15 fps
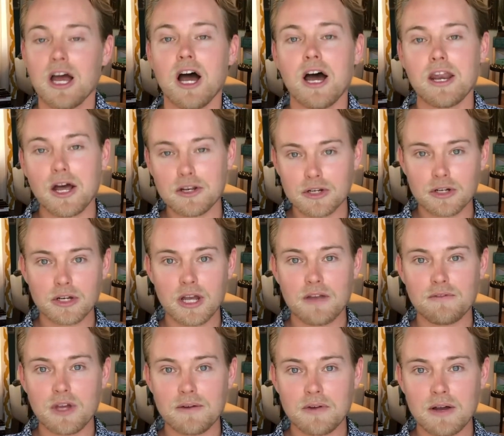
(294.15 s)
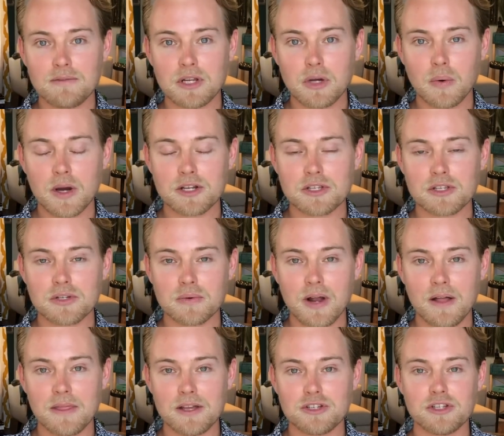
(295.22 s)
And if you ever have any questions
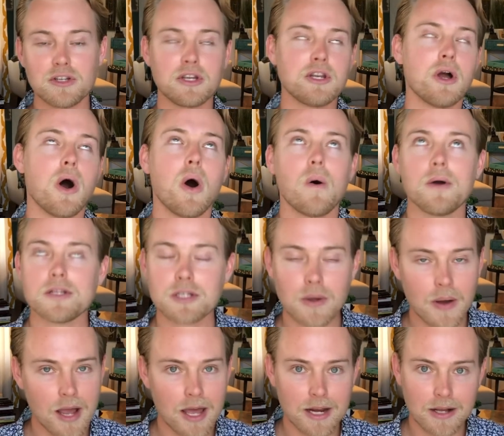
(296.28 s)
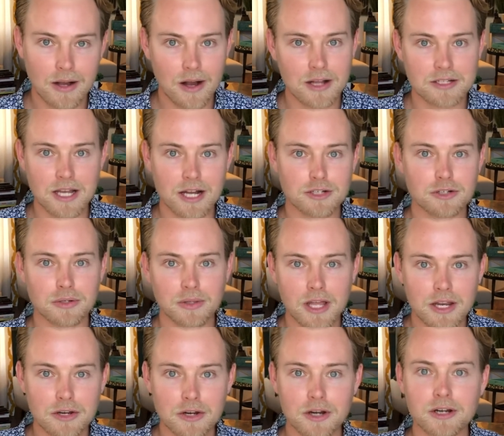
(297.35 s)
around this, you can always go ahead and contact your
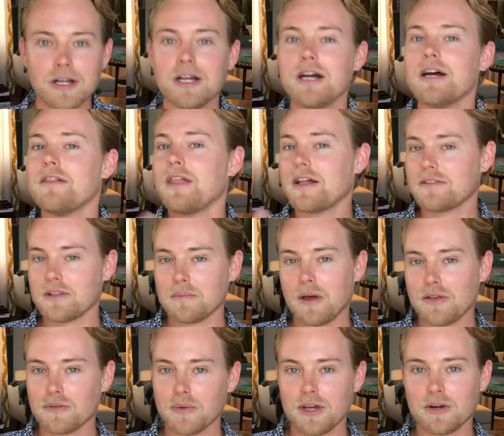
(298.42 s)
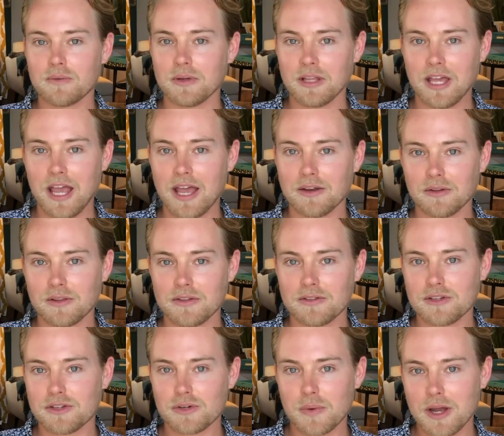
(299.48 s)
lender. That's the best way to really handle the
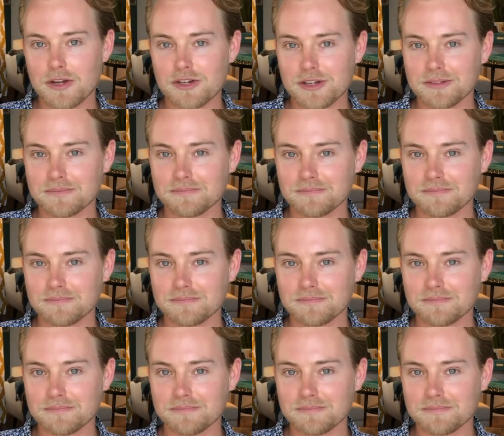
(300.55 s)
situation.